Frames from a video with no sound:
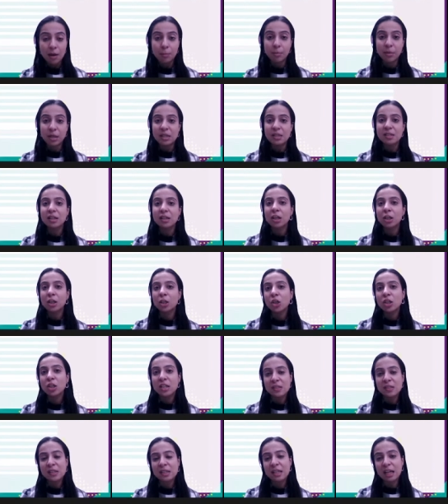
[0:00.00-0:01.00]
Basically, you're
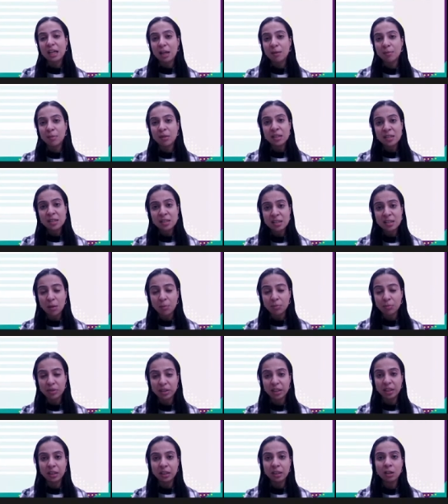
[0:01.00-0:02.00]
describing
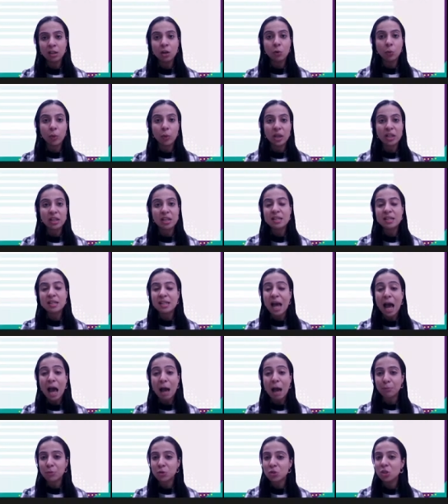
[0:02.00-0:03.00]
something where there's
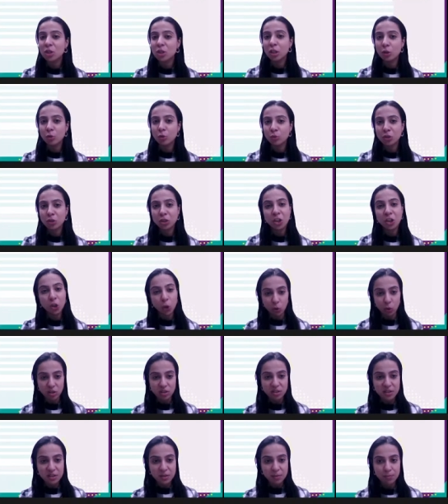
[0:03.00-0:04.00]
absolute
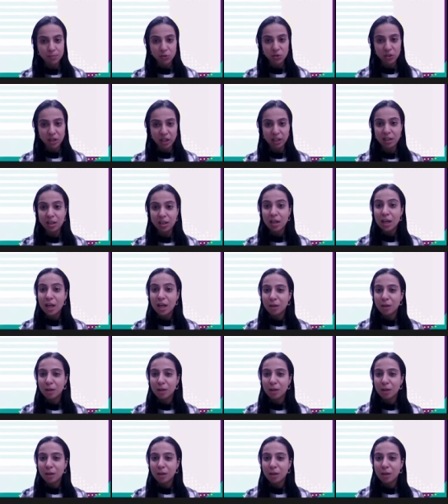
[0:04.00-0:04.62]
chaos, right?